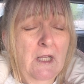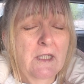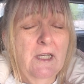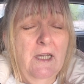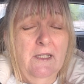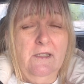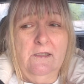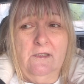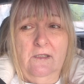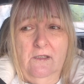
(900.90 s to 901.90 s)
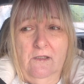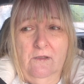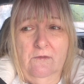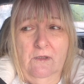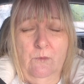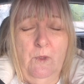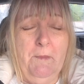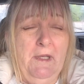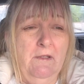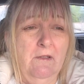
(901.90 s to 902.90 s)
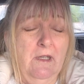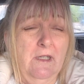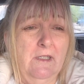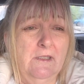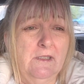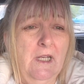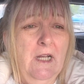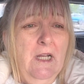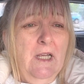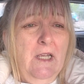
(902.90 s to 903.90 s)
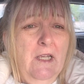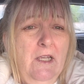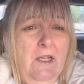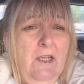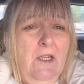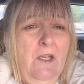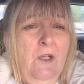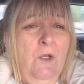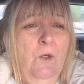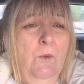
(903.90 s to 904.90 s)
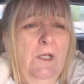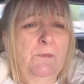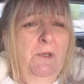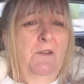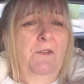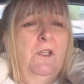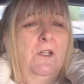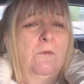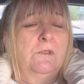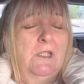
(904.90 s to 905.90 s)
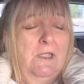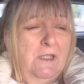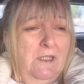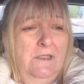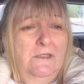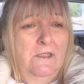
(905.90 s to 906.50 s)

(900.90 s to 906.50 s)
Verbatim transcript: Guys, or women, guys, who wears puffy coats like this,